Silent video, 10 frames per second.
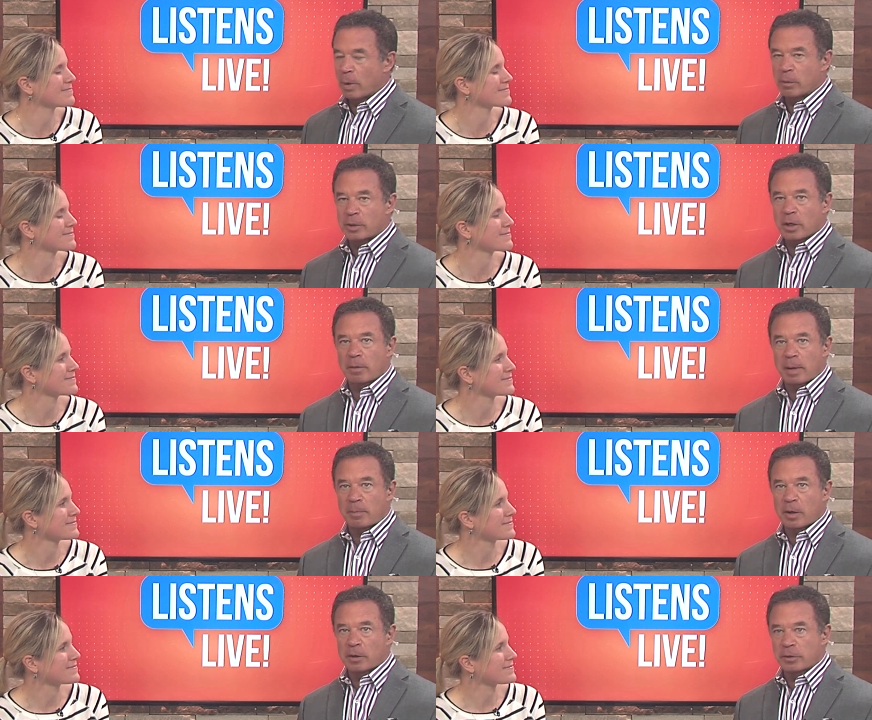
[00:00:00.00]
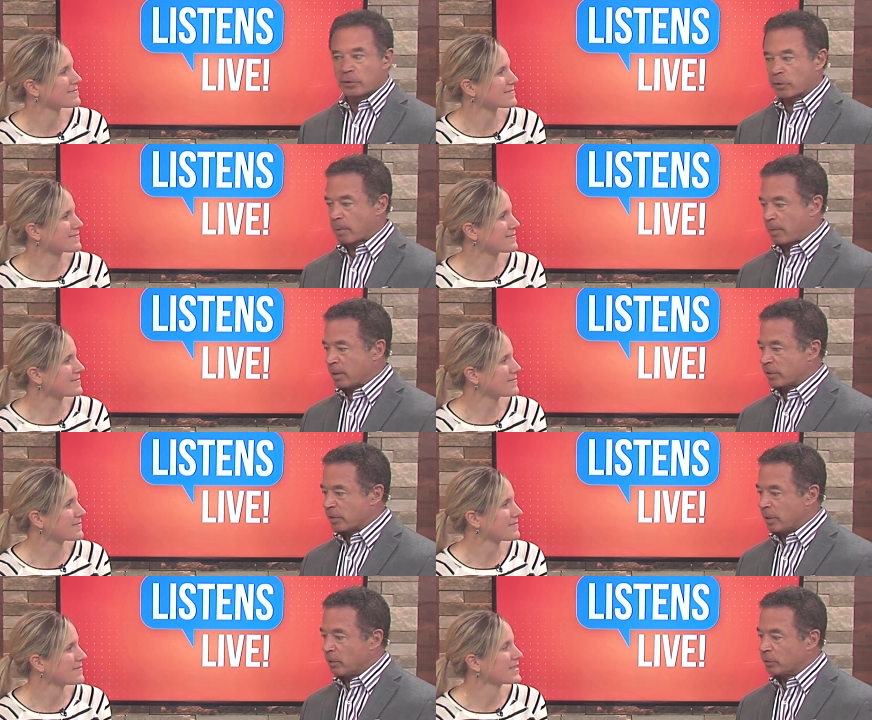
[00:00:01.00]
Speaker 1: we were talking about partials or maybe a
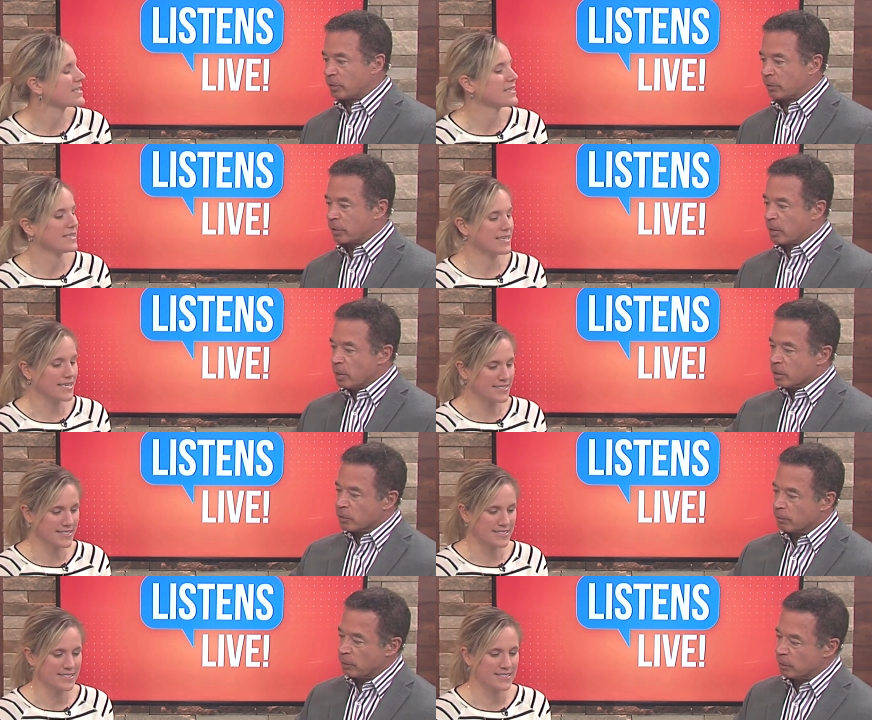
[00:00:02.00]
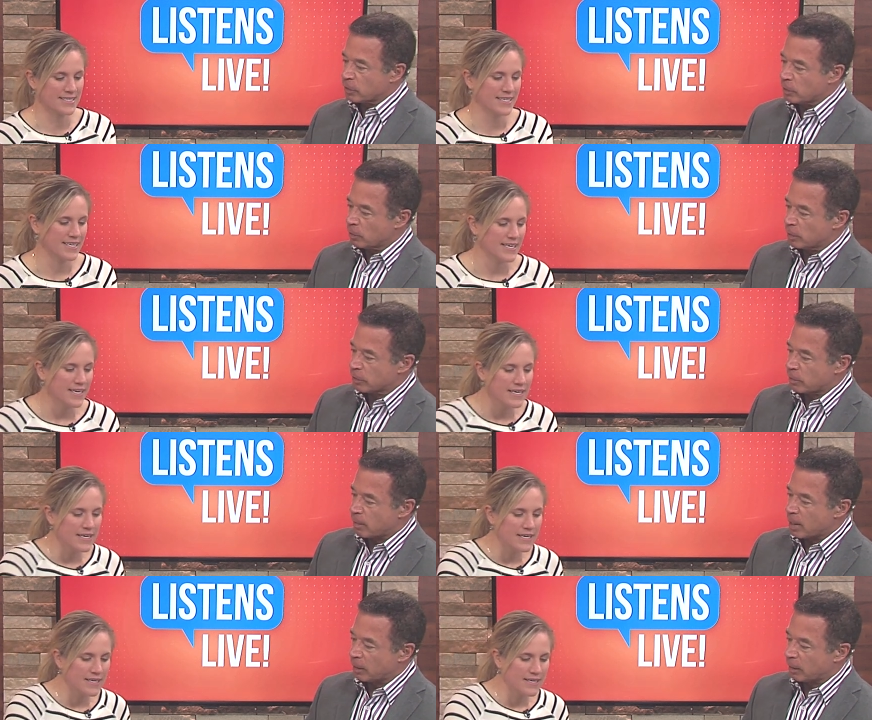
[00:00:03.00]
single tooth. Yes. So if you could show us the
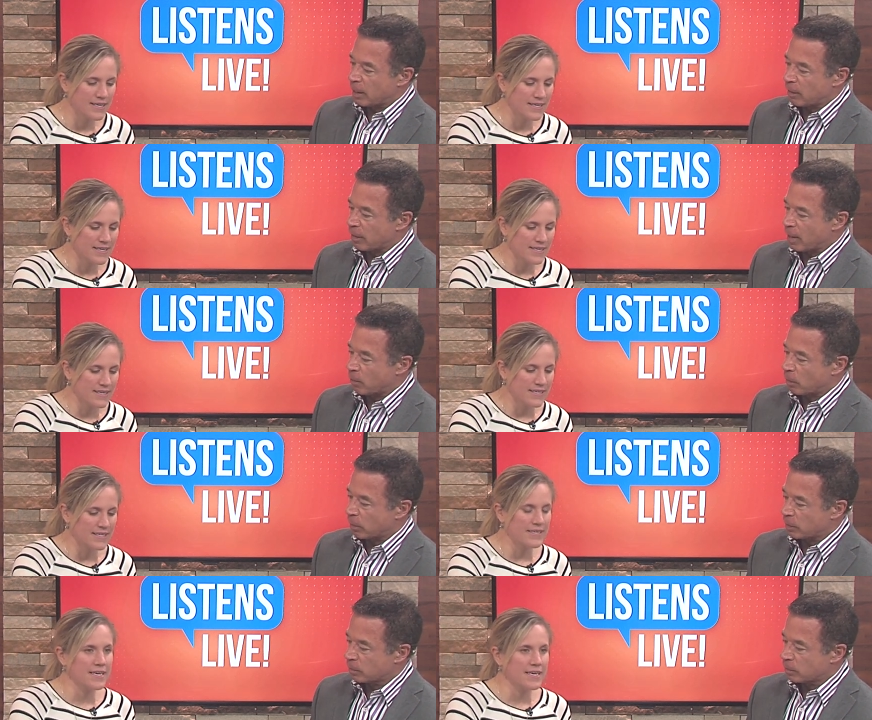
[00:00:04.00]
model and how that works.